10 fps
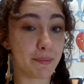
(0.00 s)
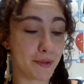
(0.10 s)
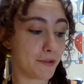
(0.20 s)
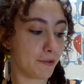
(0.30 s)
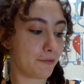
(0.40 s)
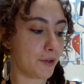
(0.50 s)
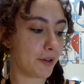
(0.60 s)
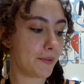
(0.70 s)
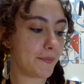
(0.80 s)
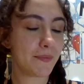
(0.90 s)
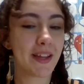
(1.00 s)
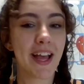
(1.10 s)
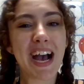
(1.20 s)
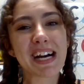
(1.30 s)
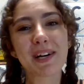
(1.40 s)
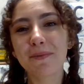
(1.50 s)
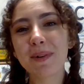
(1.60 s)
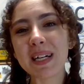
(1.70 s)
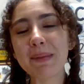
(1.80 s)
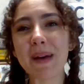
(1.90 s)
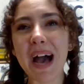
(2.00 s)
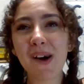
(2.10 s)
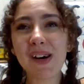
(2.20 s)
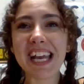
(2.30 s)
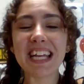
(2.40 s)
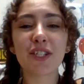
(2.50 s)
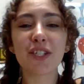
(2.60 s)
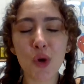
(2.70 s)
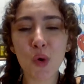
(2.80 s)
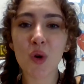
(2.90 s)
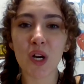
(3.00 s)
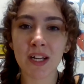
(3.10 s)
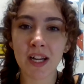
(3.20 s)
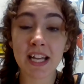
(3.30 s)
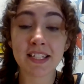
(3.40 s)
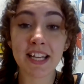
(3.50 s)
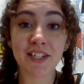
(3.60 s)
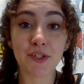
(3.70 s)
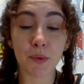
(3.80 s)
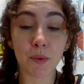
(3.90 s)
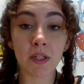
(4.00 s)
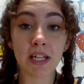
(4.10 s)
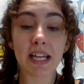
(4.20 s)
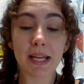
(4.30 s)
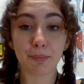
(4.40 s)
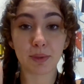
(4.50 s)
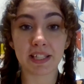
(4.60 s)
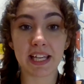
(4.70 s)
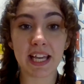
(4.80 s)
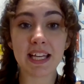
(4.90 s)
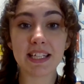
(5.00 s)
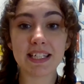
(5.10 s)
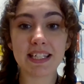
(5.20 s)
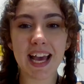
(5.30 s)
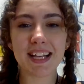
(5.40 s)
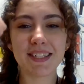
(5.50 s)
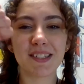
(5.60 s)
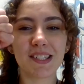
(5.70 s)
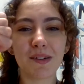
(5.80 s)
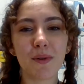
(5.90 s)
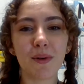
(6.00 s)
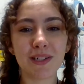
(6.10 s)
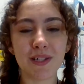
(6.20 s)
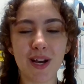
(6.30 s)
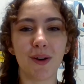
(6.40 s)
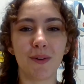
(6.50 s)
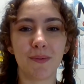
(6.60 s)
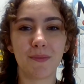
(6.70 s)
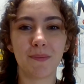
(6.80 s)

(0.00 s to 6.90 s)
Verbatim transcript: beautiful. What about a door? Is a door a plant? Yes or no?